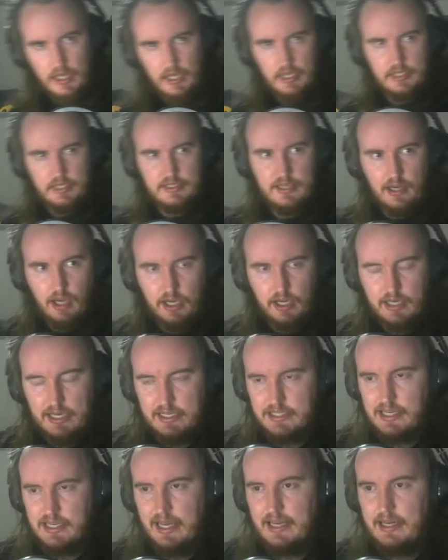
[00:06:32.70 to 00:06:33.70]
it's a lot
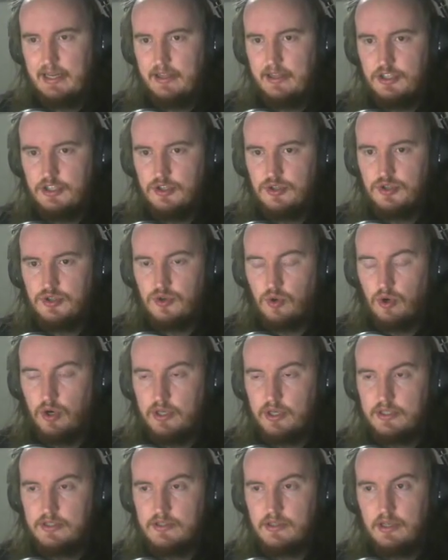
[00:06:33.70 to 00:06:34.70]
less likely that you draw
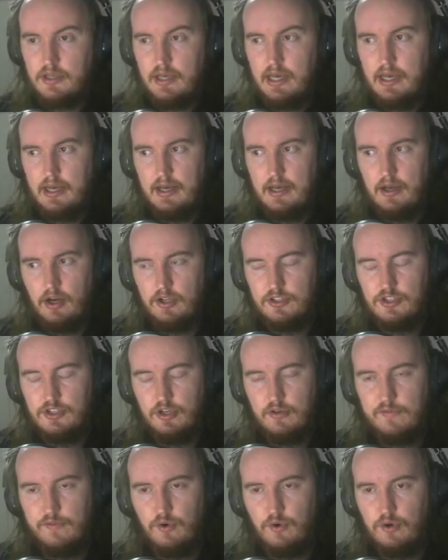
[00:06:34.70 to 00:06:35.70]
it on
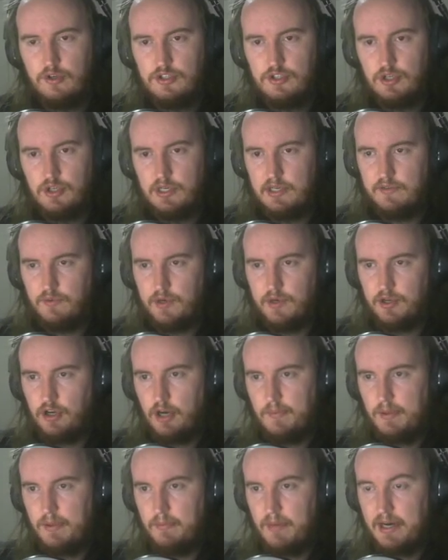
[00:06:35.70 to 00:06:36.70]
turn 4 because you only have 1
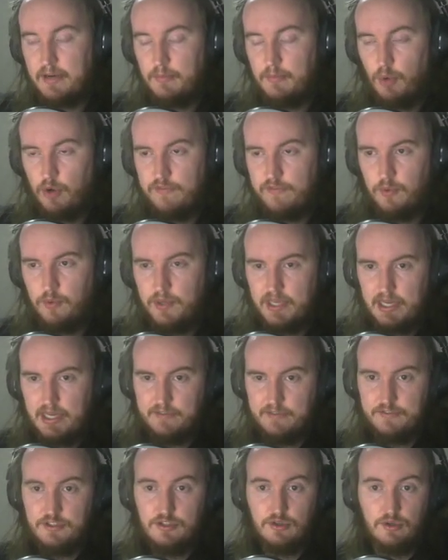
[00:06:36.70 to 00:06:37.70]
copy. Muckmorpher, we can
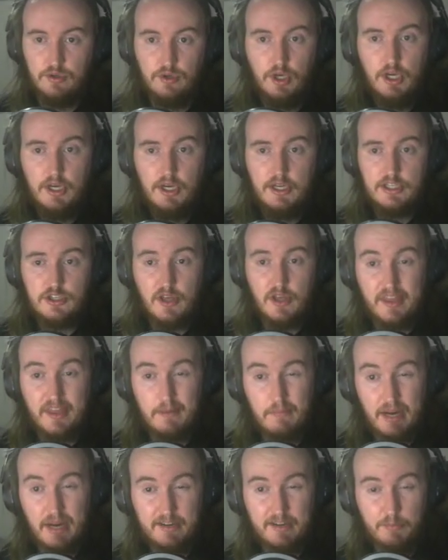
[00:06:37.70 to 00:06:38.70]
have 2. So I
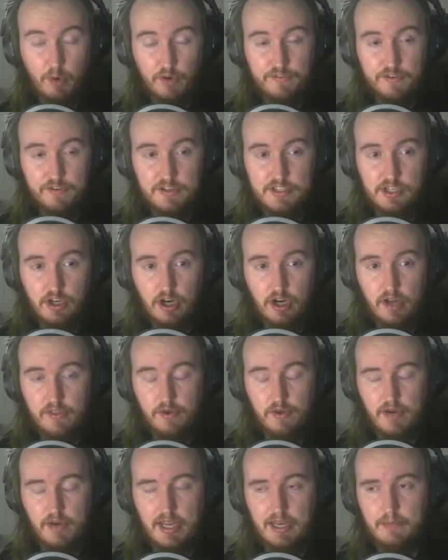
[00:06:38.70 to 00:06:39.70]
think Muckmorpher is a card
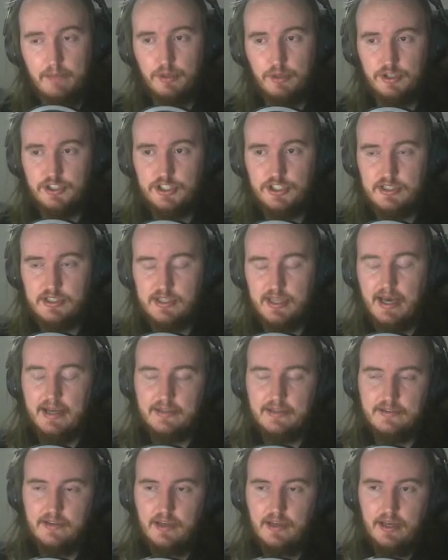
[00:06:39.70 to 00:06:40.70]
that really pushes
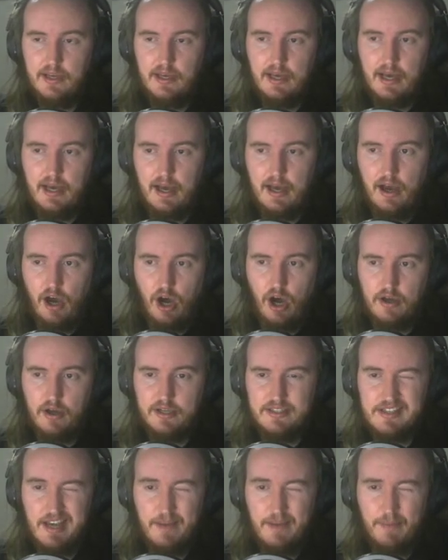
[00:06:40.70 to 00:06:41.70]
that
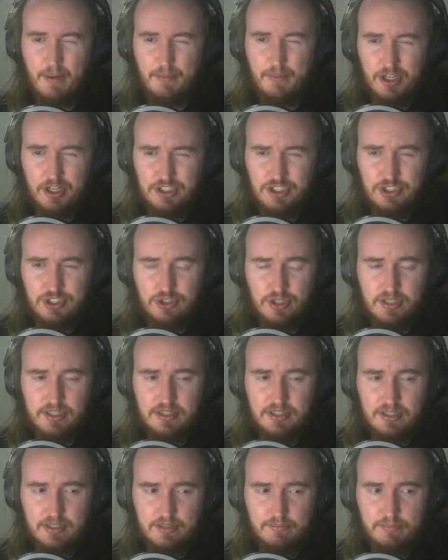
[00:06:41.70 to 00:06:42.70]
archetype. I'm not sure
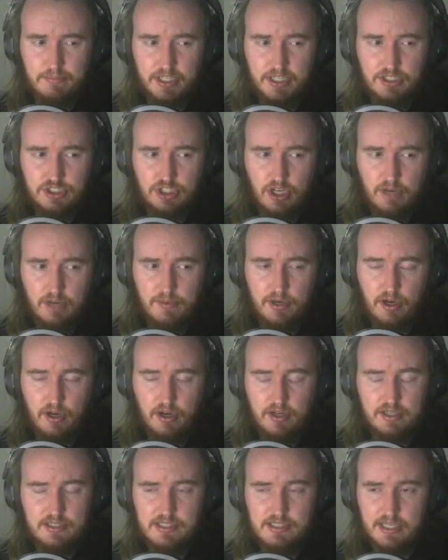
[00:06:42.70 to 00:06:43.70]
that the big Shaman
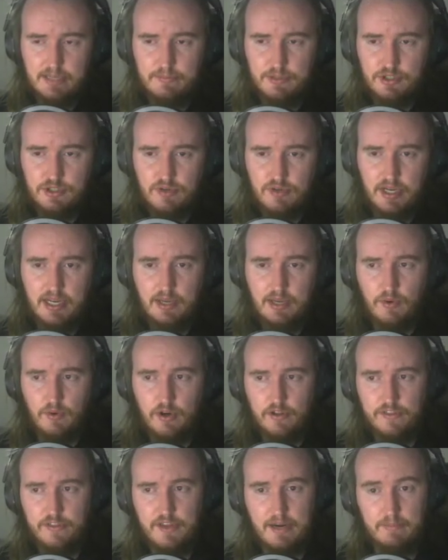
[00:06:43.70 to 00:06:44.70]
archetype is really
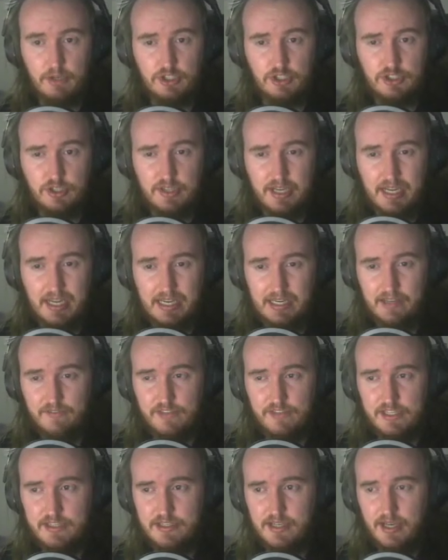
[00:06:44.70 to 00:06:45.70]
worth it. I'm not sure that any of
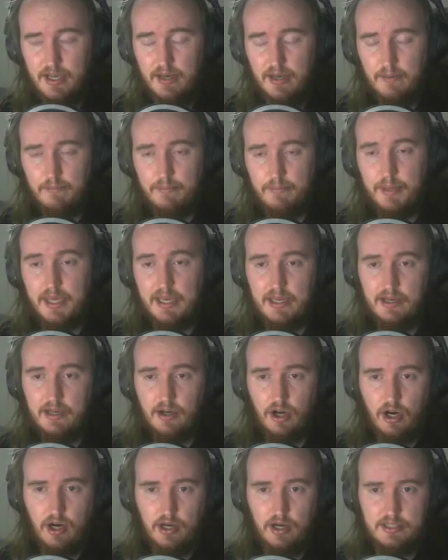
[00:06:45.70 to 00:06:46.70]
these big
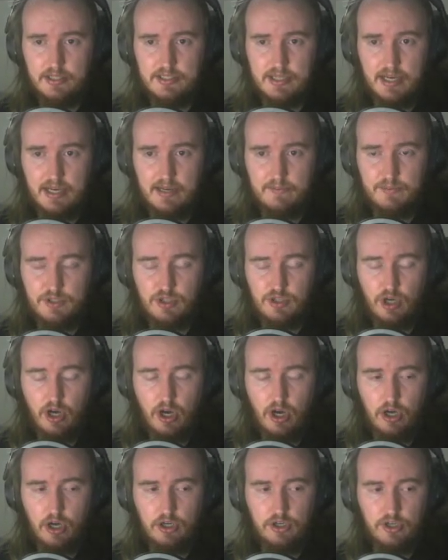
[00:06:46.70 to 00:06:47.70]
archetypes
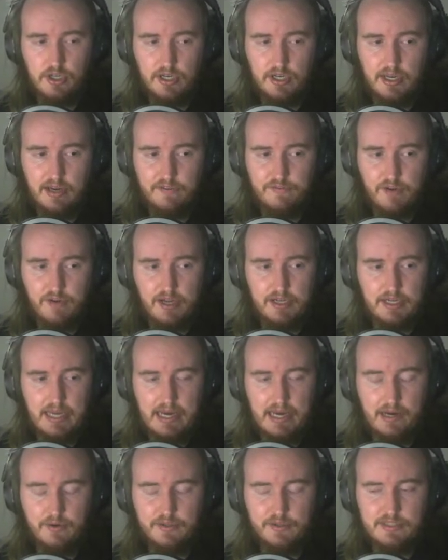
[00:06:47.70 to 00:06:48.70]
are good enough right
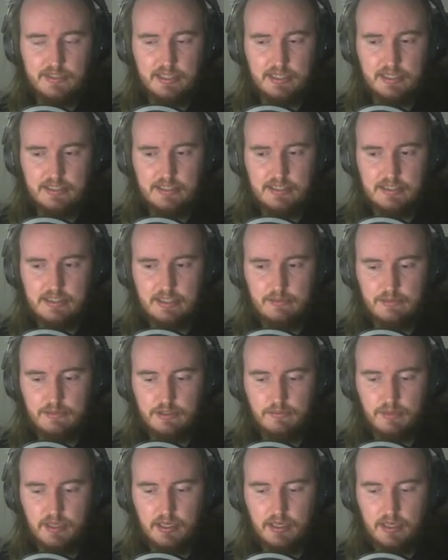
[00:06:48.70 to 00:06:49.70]
now, as there doesn't seem
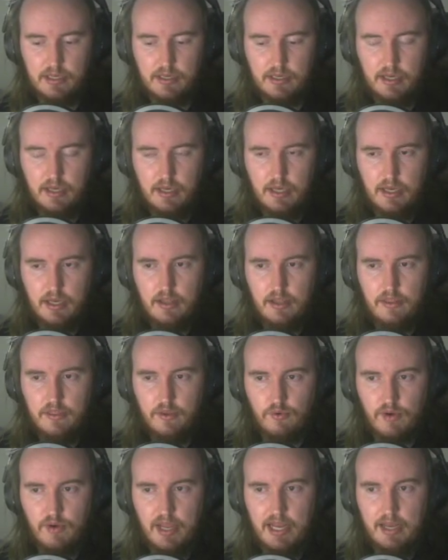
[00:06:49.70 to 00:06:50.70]
to be
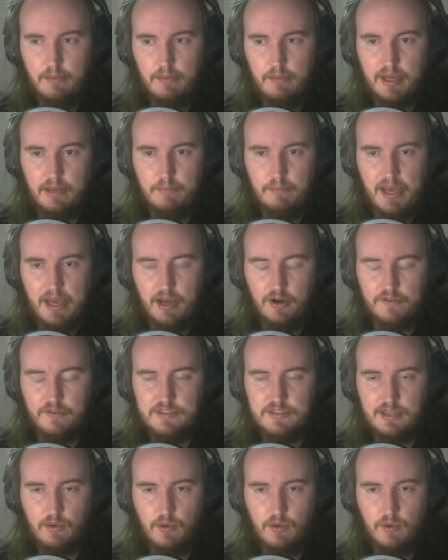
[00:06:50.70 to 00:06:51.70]
the really big
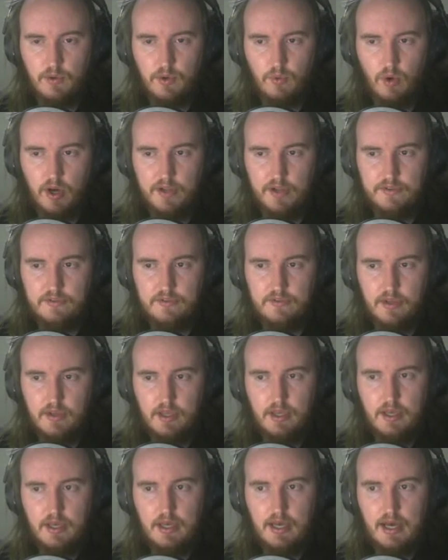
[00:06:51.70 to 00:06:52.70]
payoffs that we would want.
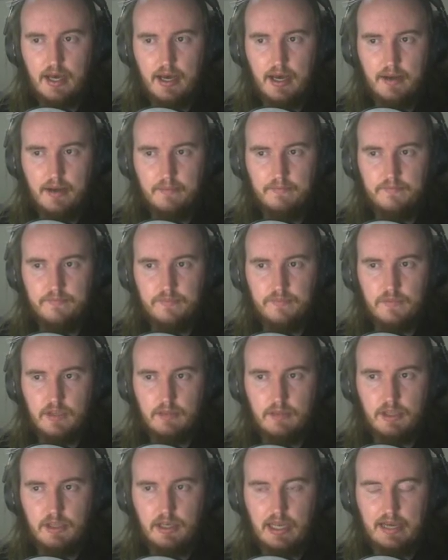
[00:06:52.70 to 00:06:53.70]

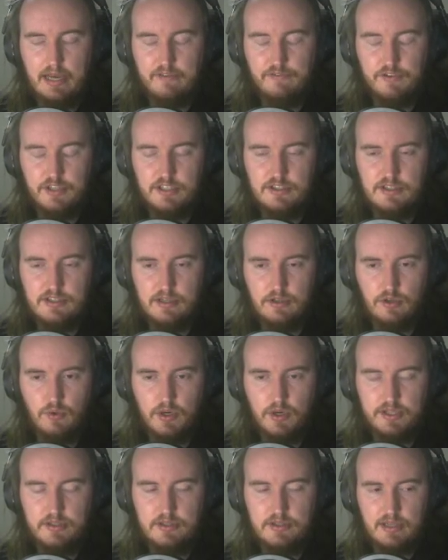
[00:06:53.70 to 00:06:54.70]
I mean, like for this, you
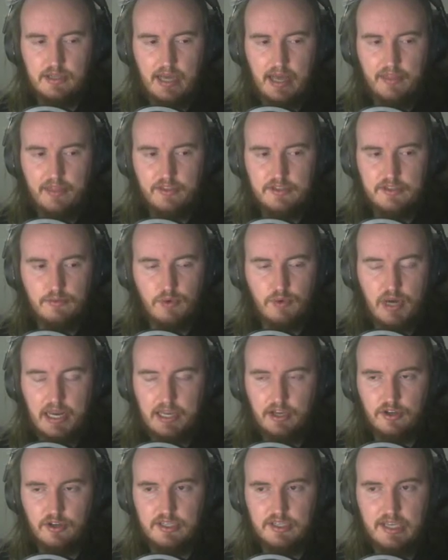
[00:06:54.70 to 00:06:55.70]
want either some
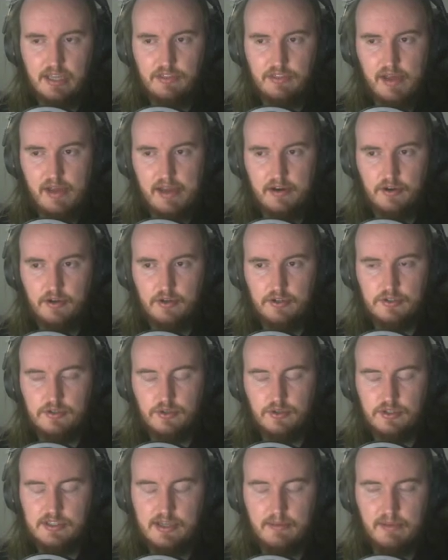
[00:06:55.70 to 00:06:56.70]
really good death rattles
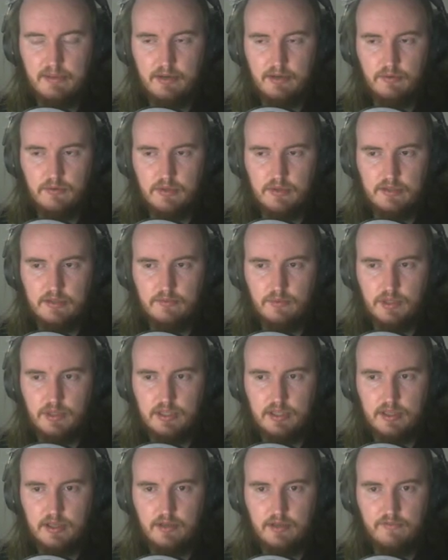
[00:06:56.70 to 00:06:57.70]
or something that with
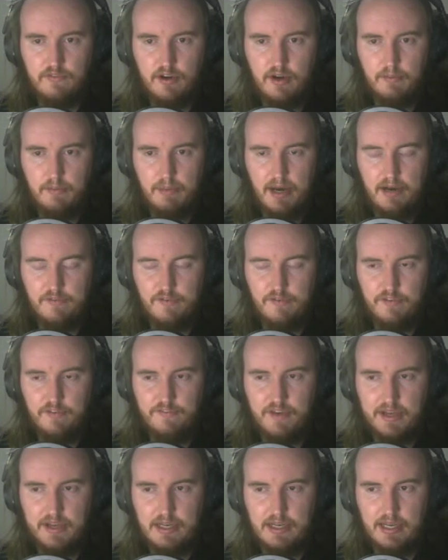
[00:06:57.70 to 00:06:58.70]
a very powerful
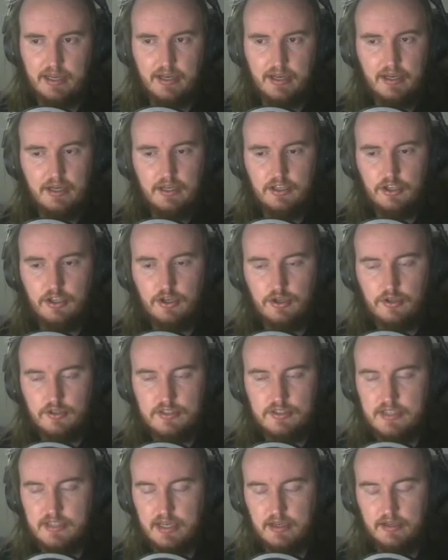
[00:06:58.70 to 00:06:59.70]
effect, like your
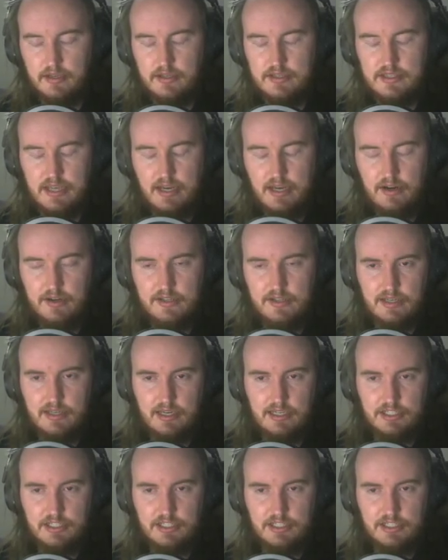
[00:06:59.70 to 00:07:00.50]
Sarahs and